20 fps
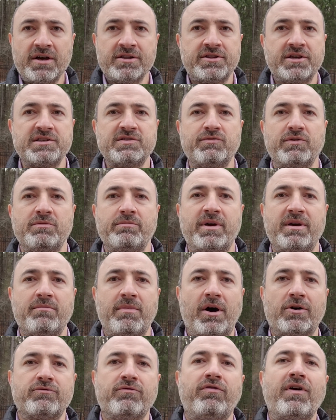This will be
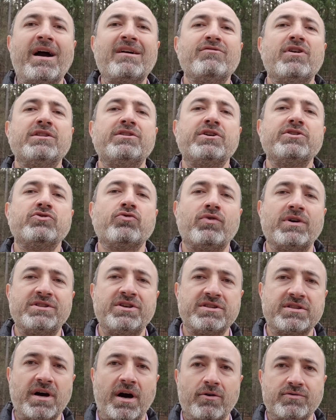about
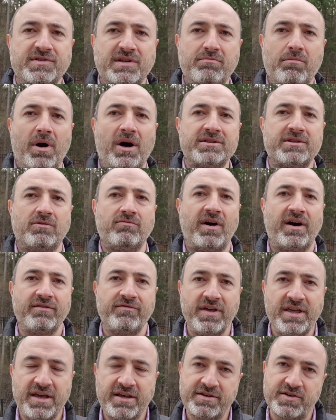520,000 Model Y
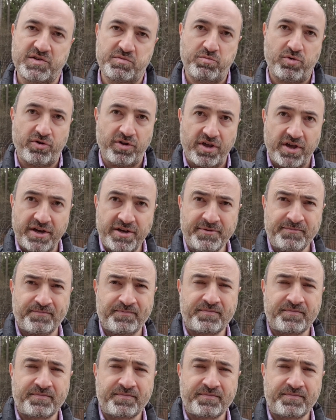vehicles per year.